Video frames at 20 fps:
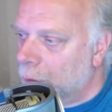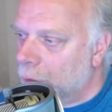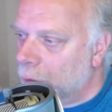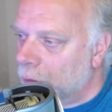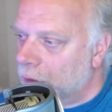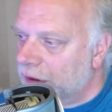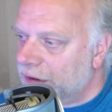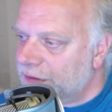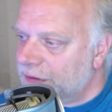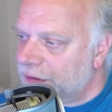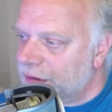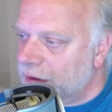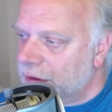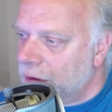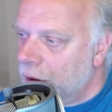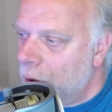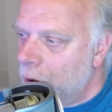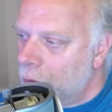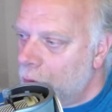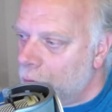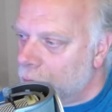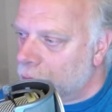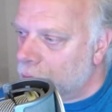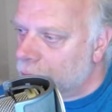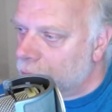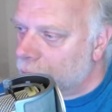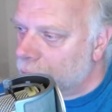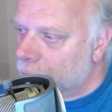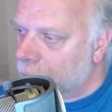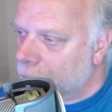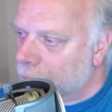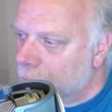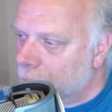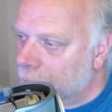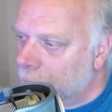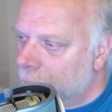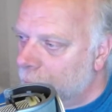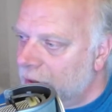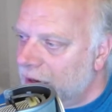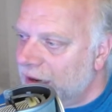Let's see. Oh,
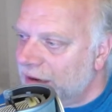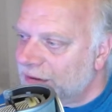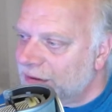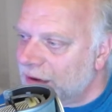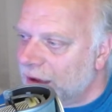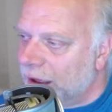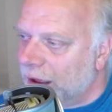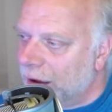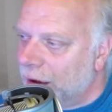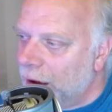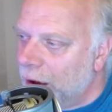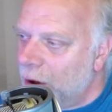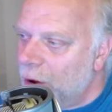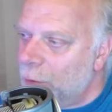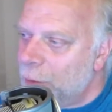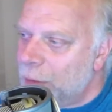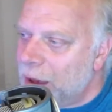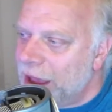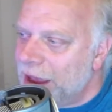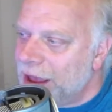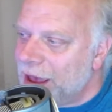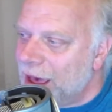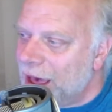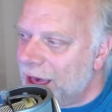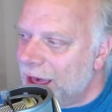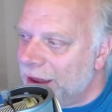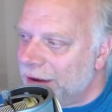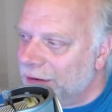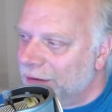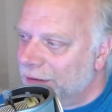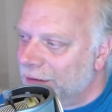Melissa. Oh my God.